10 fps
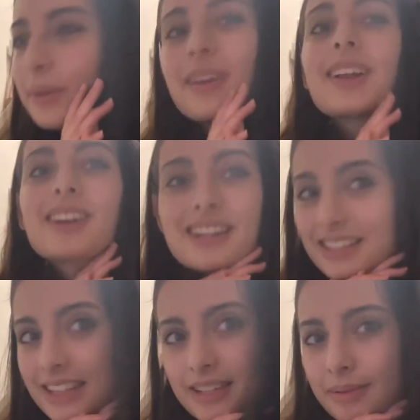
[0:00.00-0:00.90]
We're not here to
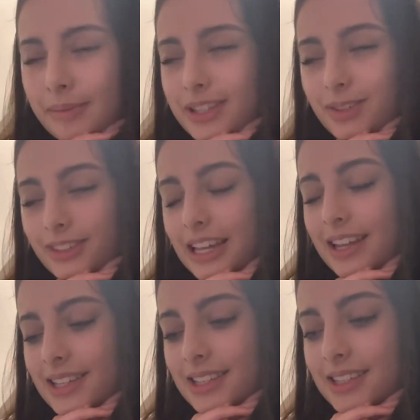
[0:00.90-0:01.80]
discuss my musical
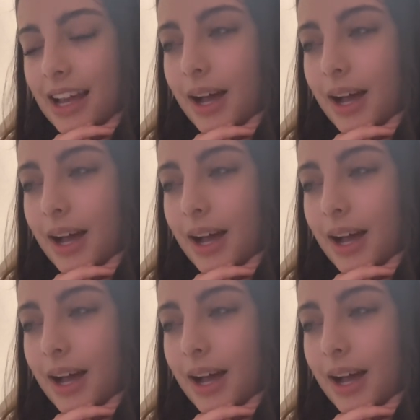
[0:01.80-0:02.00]
tastes.